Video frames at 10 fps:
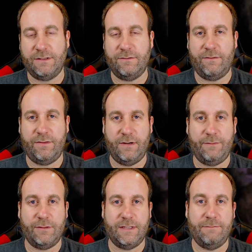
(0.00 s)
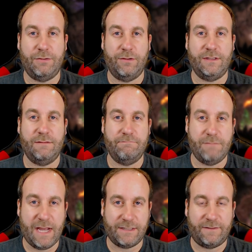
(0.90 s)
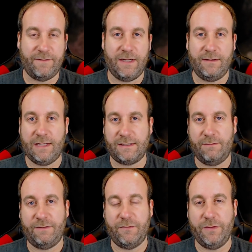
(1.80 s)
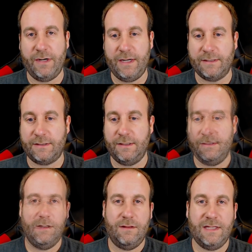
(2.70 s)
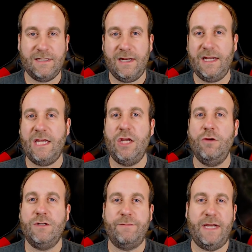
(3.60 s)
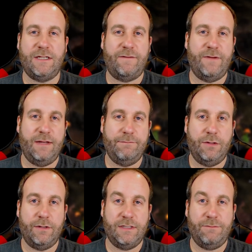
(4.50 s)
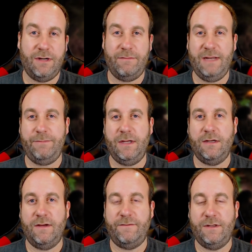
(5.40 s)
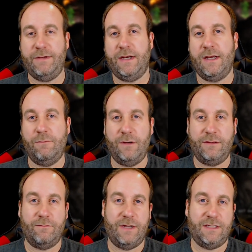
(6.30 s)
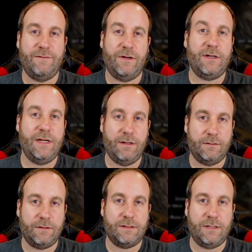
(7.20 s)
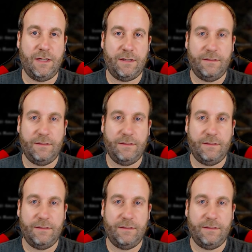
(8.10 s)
So 30% bonus to magic find. That's coming from your ist. That's not a huge magic find bonus, but it might be enough depending on what the rest of your gear looks like.